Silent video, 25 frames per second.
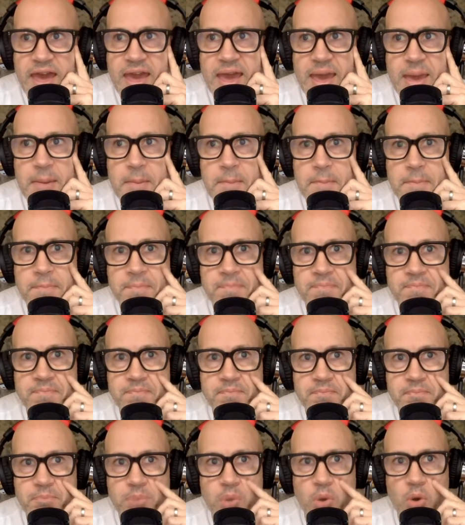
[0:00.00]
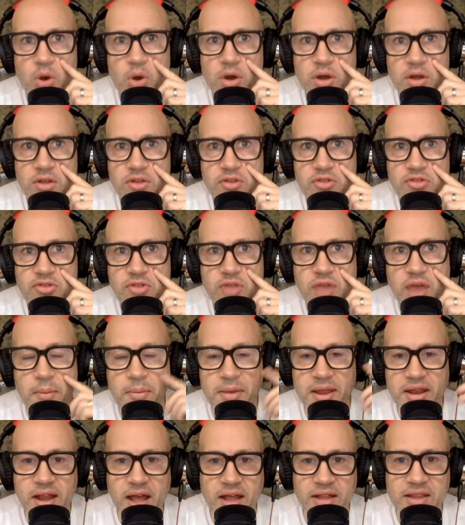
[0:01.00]
Um, but
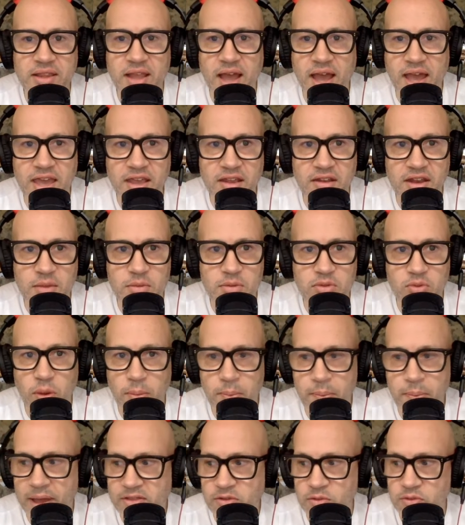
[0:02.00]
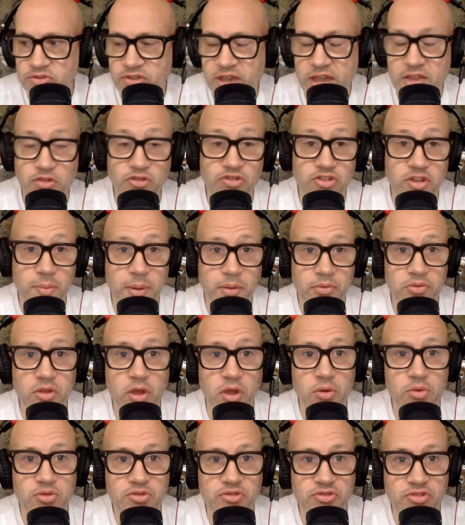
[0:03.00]
I mean, I, I agree with what Pedro was saying just
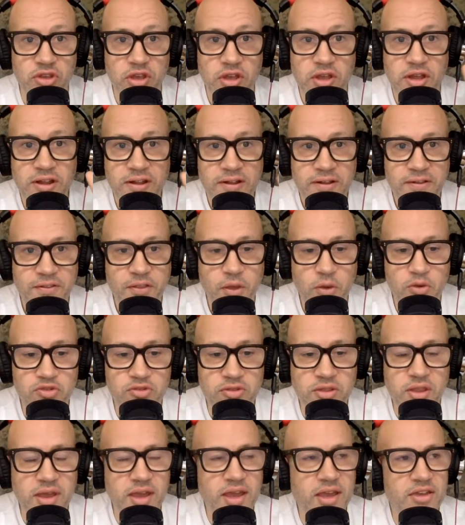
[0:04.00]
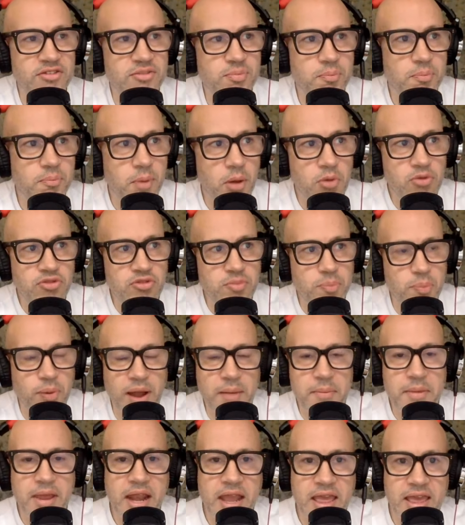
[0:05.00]
about those. Those, because most
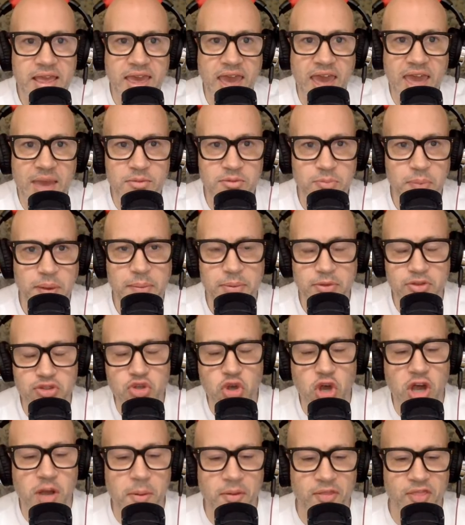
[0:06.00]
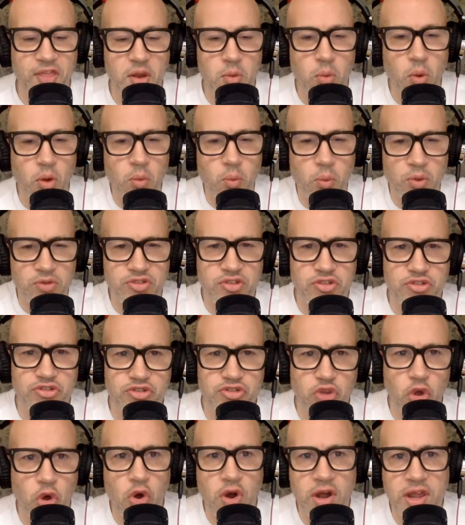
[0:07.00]
Premier League games, people talk about that. What was
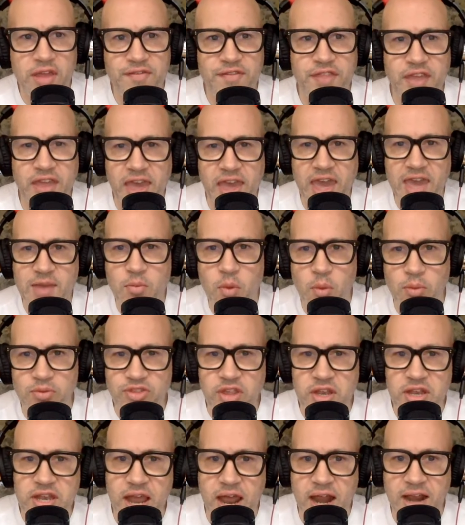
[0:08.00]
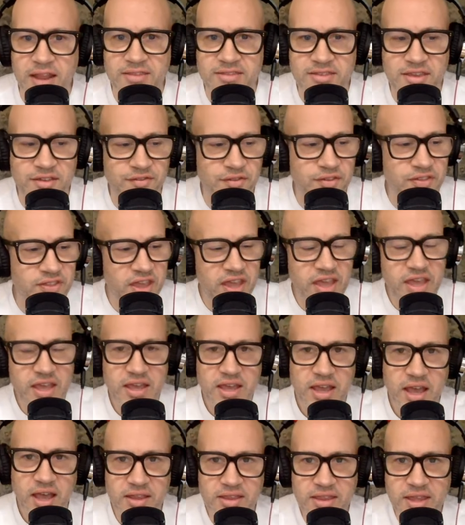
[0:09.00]
the story of the game? What was the narrative? And
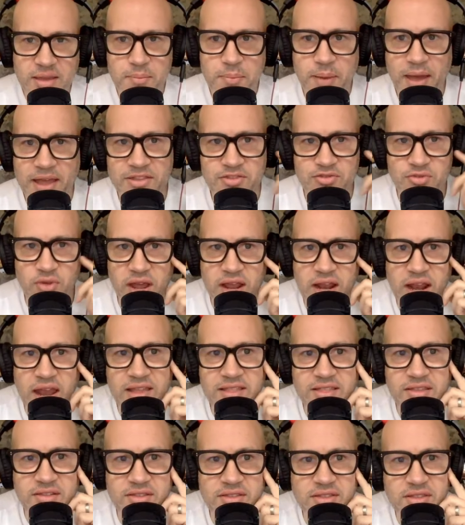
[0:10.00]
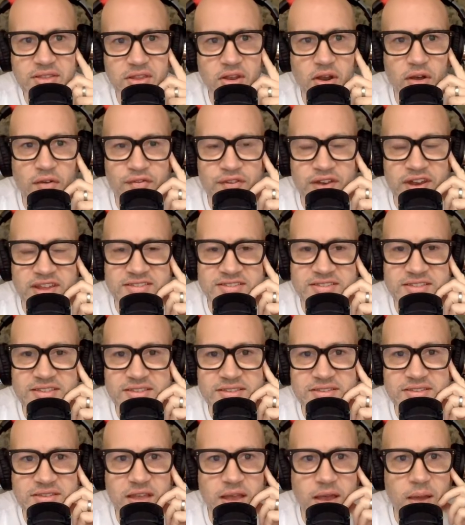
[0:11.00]
I think Ped's right. Like, there, there often
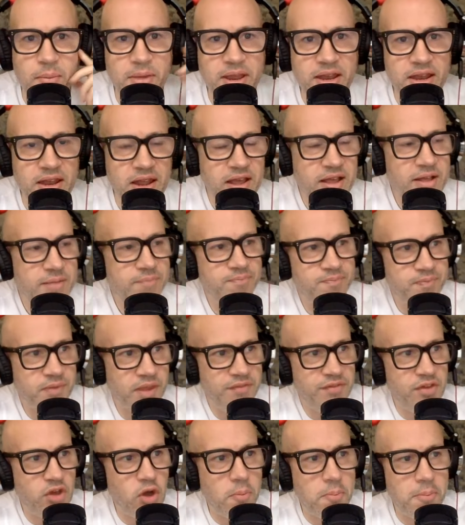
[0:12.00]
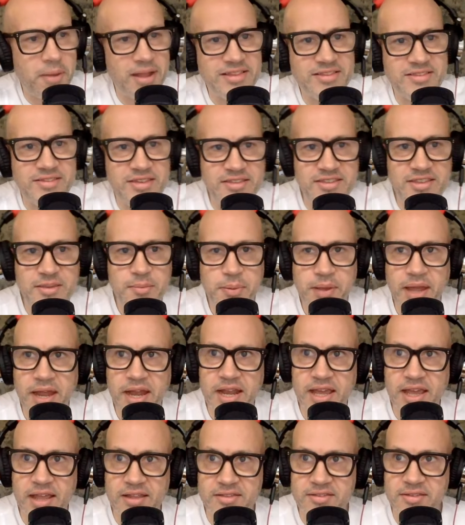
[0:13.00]
isn't. I mean, if you got Man City
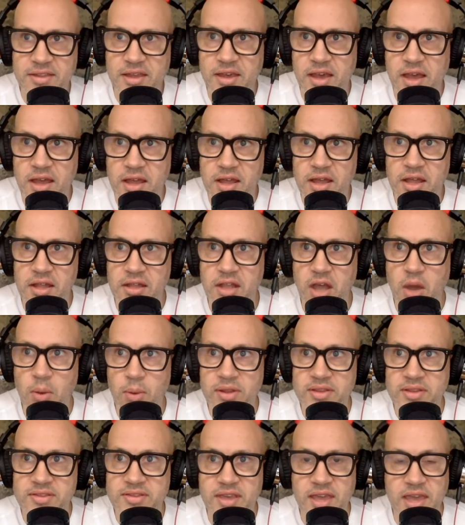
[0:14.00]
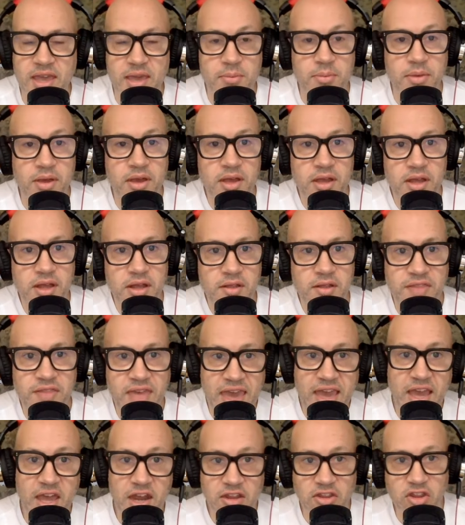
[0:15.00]
playing against a, a lower team,
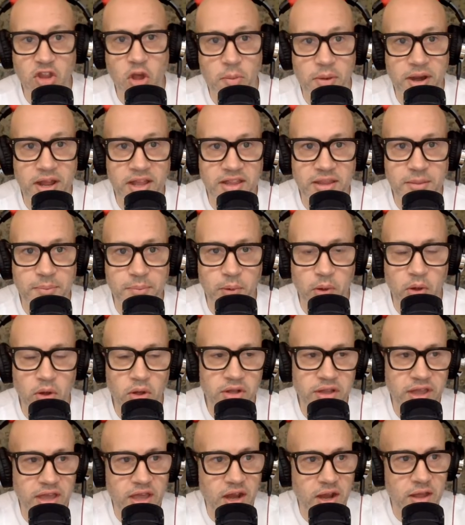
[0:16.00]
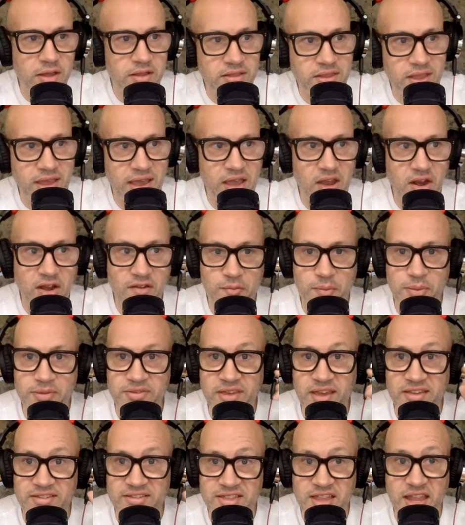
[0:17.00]
they're going to dominate the ball. They're going to they're going to have
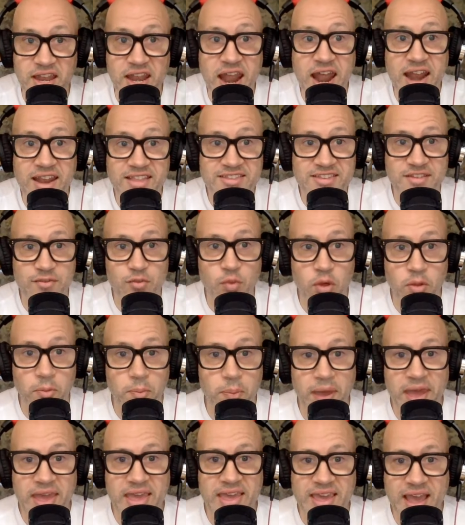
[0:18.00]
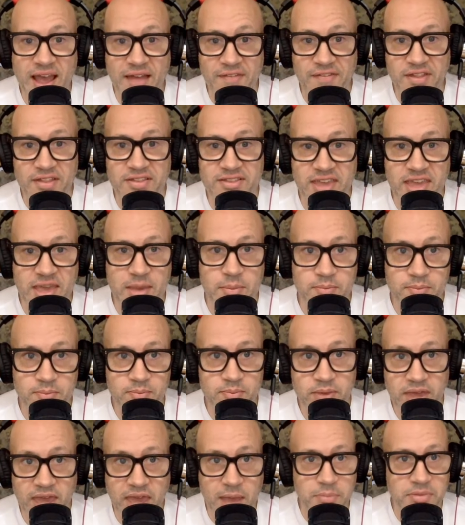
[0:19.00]
possession. The narrative will be: can the team
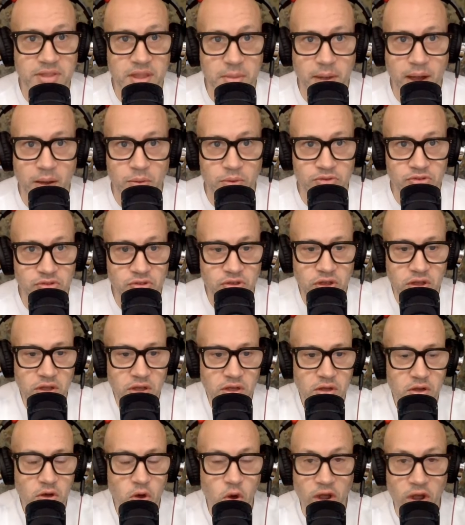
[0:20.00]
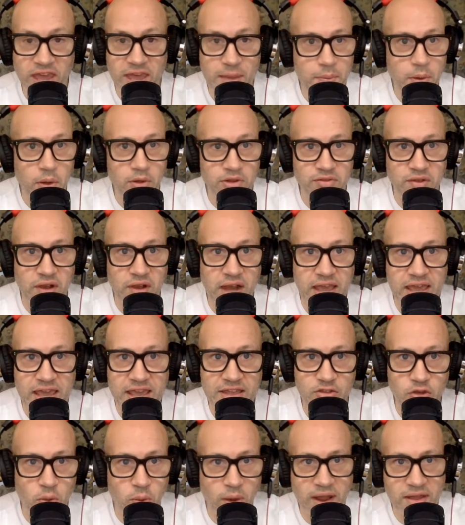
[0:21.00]
keep them out or keep hold of a
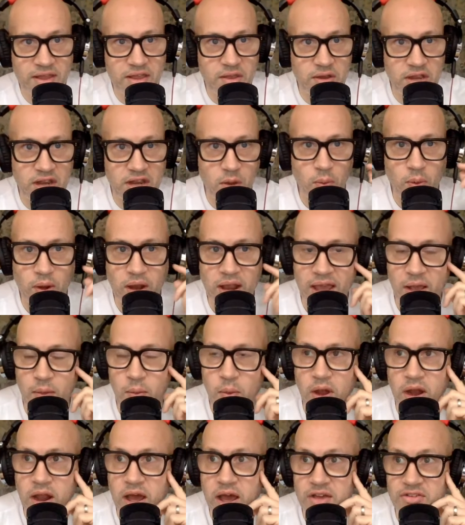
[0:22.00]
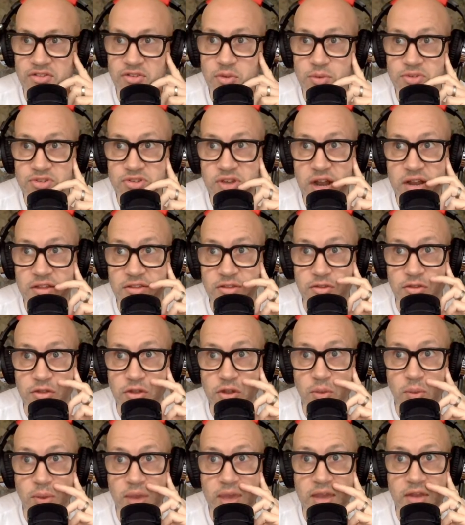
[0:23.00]
lead or whatever? You know, what mm-hmm. like what Arsenal were trying to do
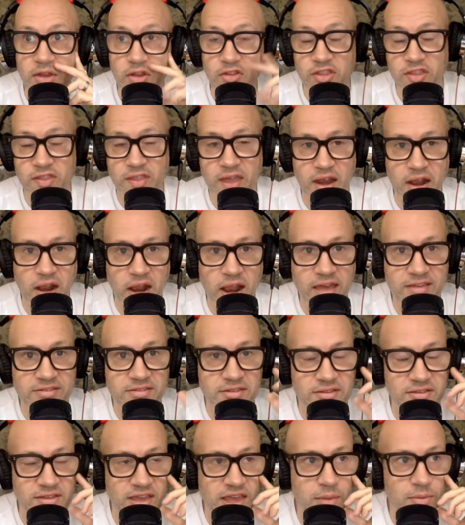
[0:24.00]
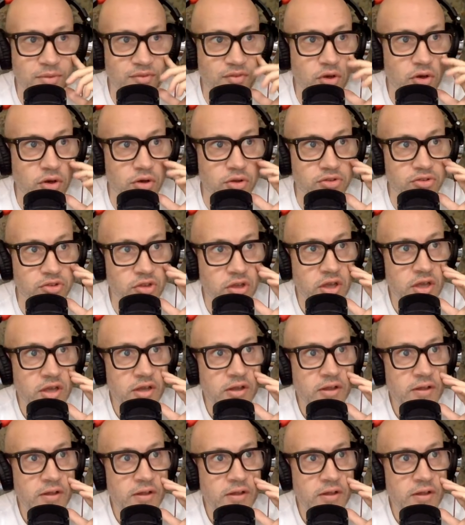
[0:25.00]
the other week. Not that they're a lesser team, of course.